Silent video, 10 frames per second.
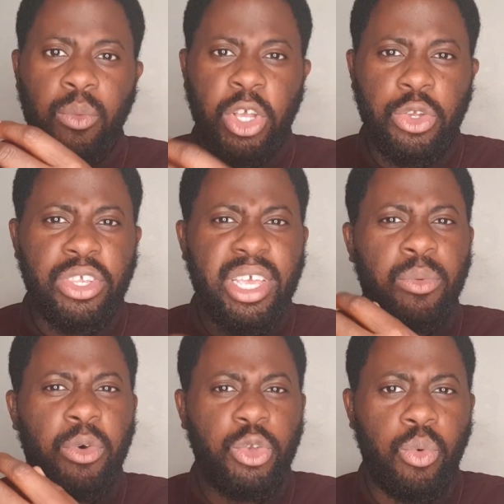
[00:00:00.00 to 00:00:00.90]
once you decided
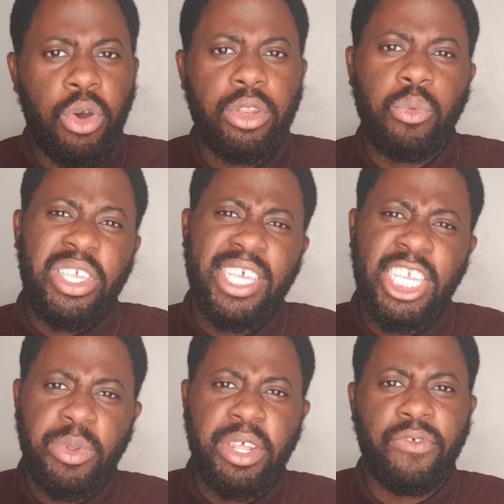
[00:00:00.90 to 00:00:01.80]
what you want, we send
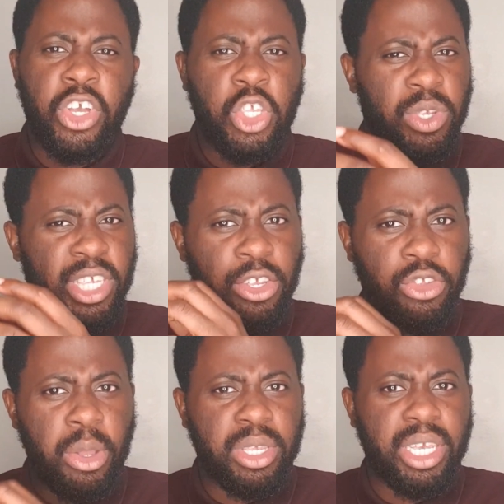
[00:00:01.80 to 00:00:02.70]
you an invoice, we send you
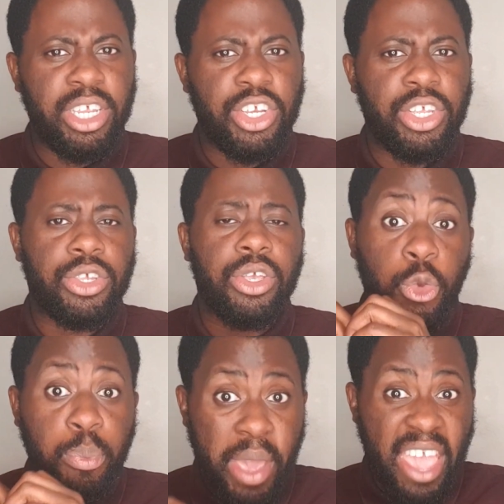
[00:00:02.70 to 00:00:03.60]
terms and conditions, you
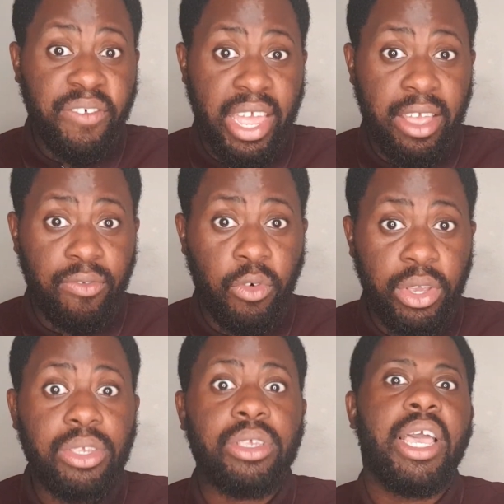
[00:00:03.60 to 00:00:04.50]
pay for that
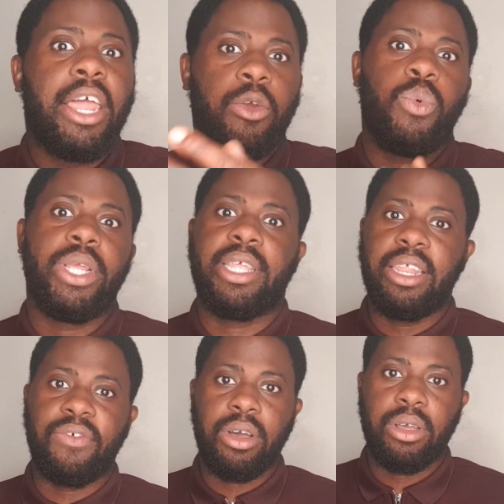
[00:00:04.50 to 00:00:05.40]
invoice, and then we
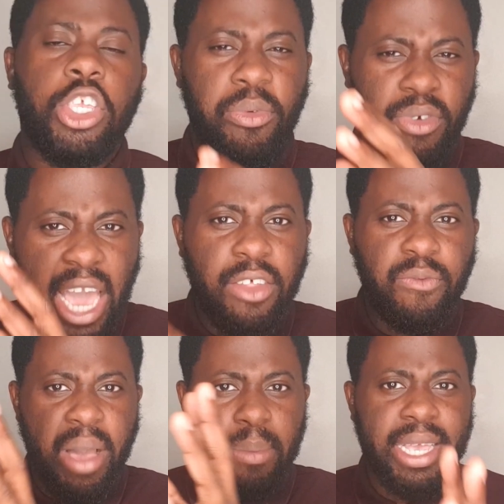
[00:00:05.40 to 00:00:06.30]
deliver. So we've kind of
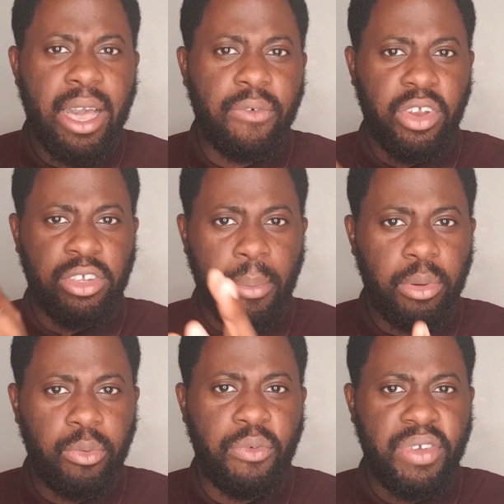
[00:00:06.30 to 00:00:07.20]
mapped it out, for example,
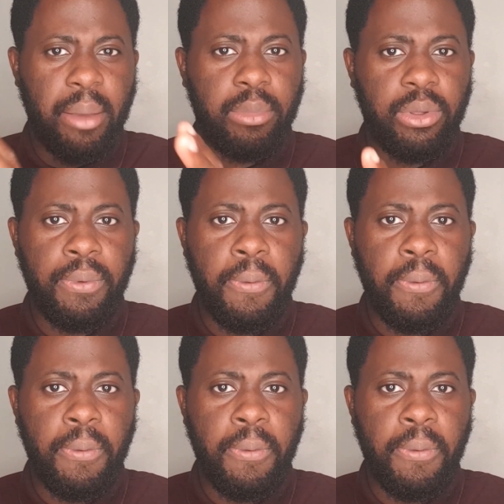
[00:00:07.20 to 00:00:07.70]
with Kenblue,